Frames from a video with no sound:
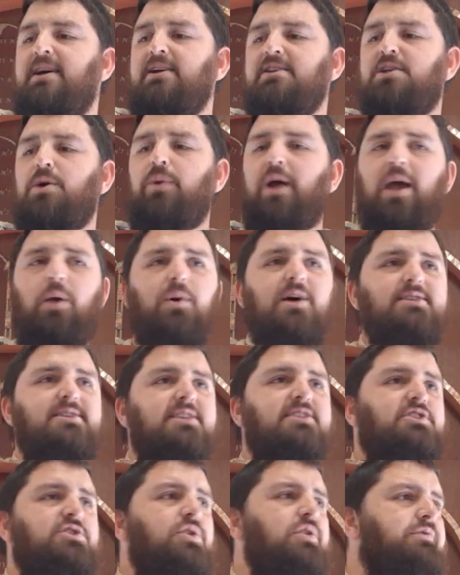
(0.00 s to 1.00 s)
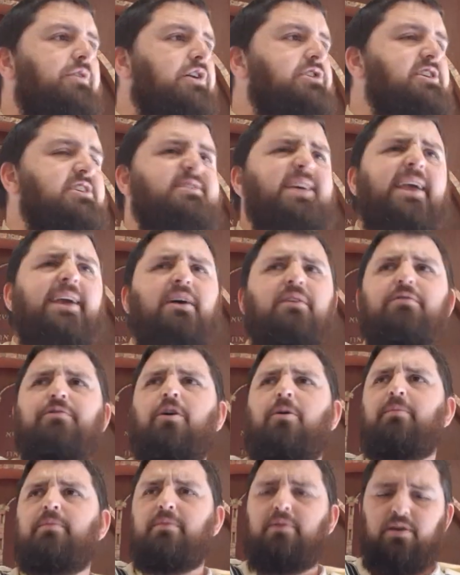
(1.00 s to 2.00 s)
So where was this two verses taken
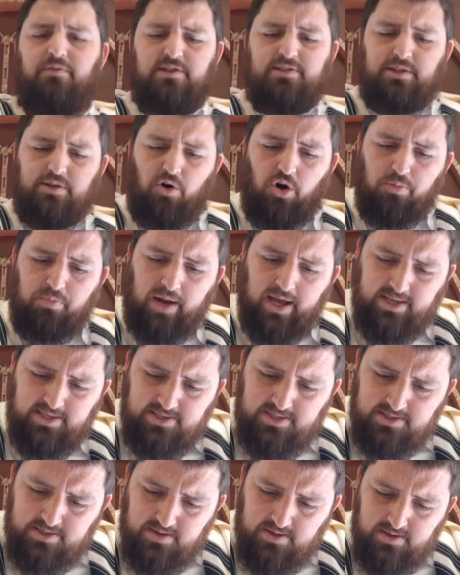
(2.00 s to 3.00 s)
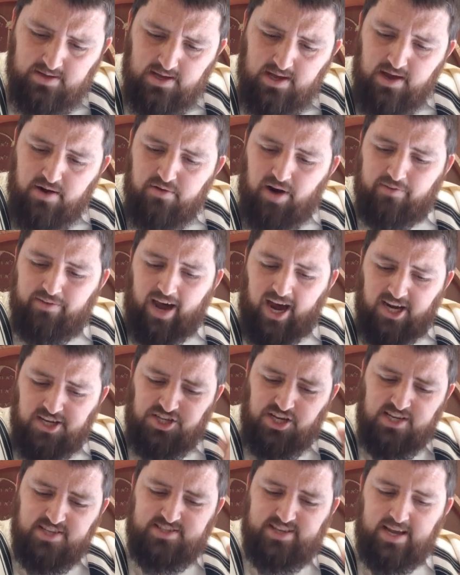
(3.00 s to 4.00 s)
from? If it's in the wrong place, Rav
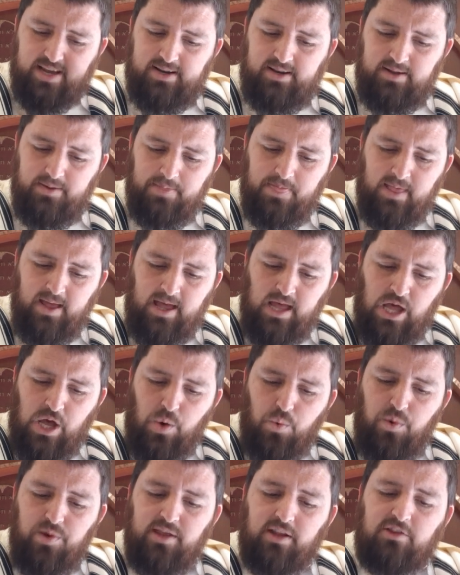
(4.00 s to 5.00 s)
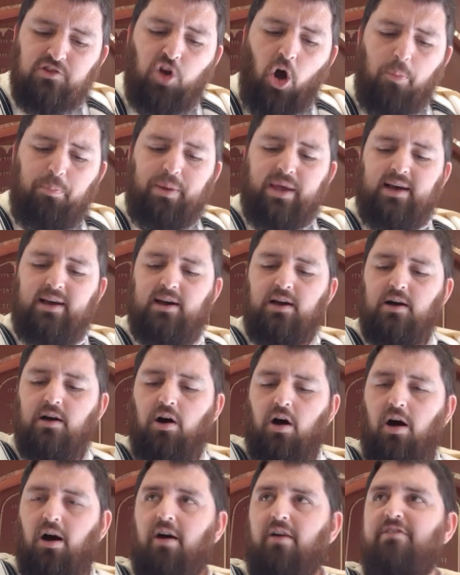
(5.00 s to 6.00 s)
Ashi said, with the topic
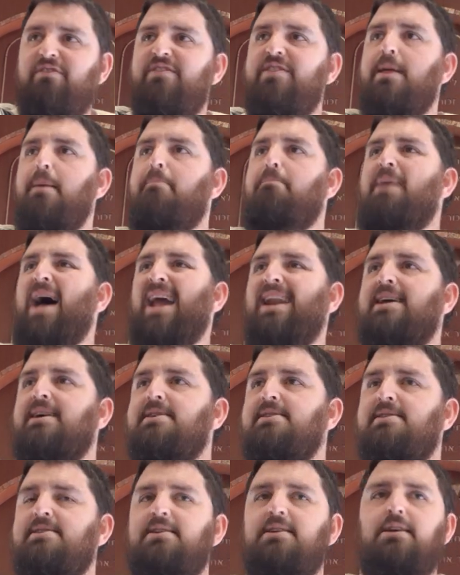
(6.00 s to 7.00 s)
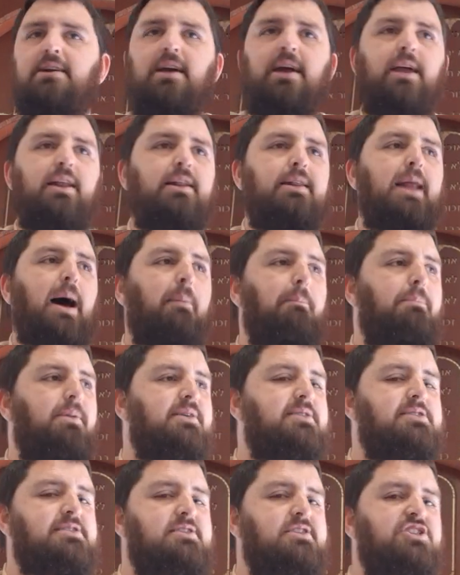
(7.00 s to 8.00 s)
of the banners in
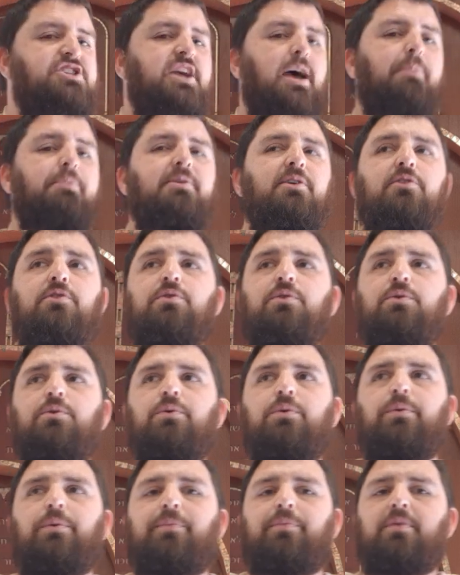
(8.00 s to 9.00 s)
Numbers chapter two.